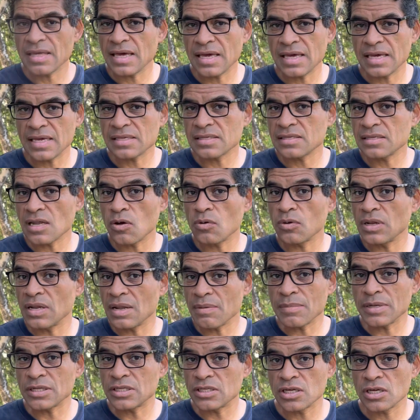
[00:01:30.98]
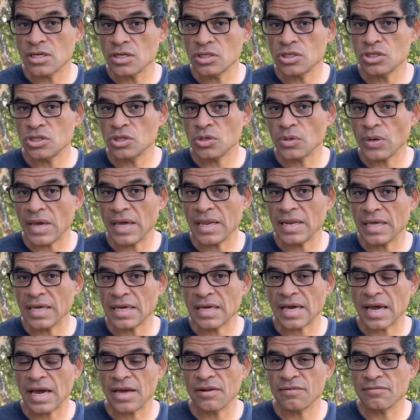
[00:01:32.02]
is no limit to any
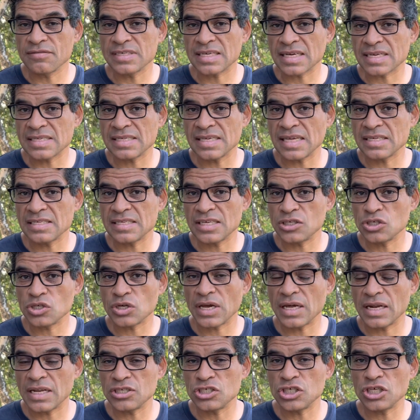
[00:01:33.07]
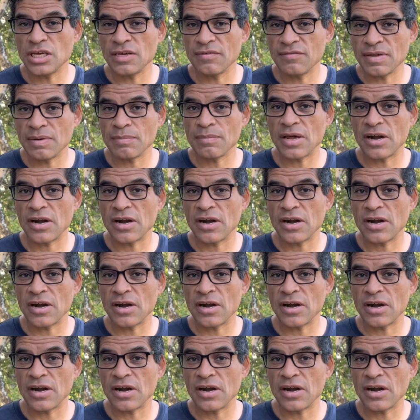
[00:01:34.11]
kind of success that you can achieve in